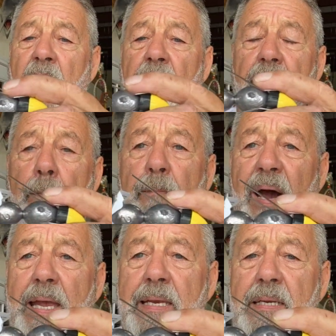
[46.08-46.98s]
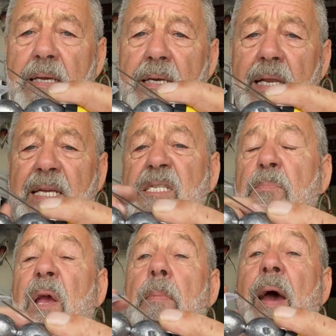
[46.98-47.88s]
the bait needs to
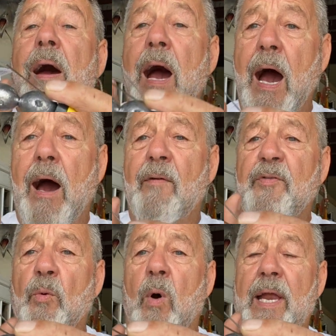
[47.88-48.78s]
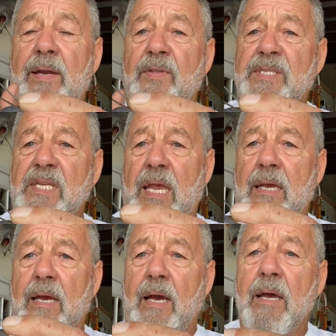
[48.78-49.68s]
be about half the weight of the
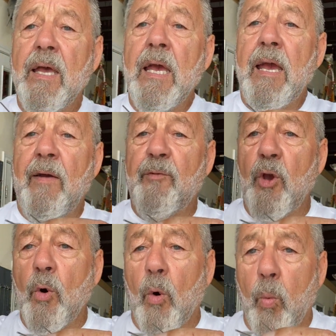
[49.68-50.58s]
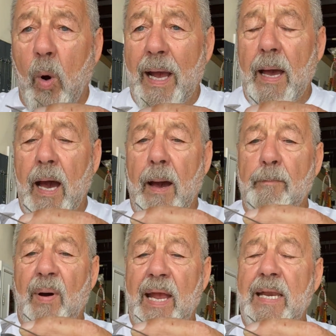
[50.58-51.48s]
sinker. If your
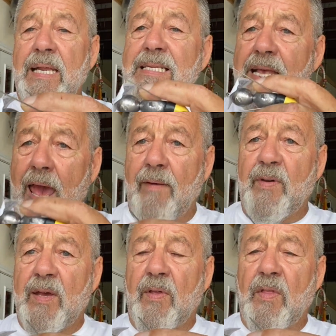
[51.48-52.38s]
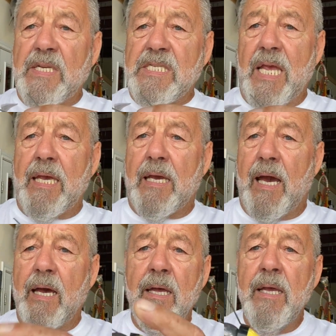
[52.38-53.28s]
bait is heavier than the
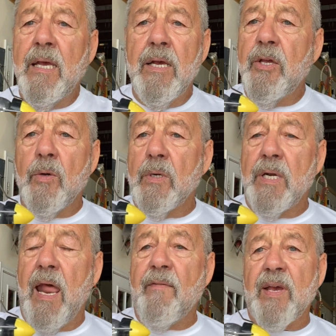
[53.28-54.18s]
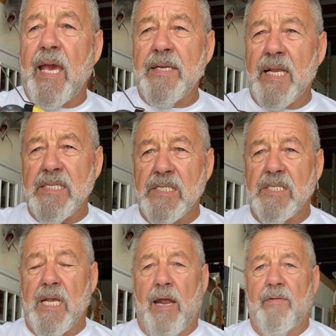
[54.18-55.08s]
sinker, you'll never get
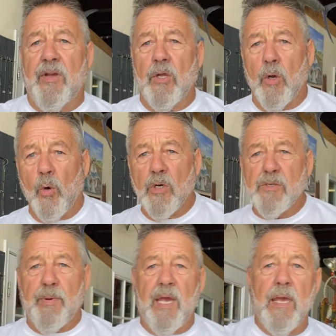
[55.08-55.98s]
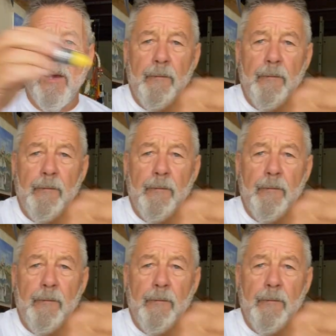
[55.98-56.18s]
distance out of it. You'll always be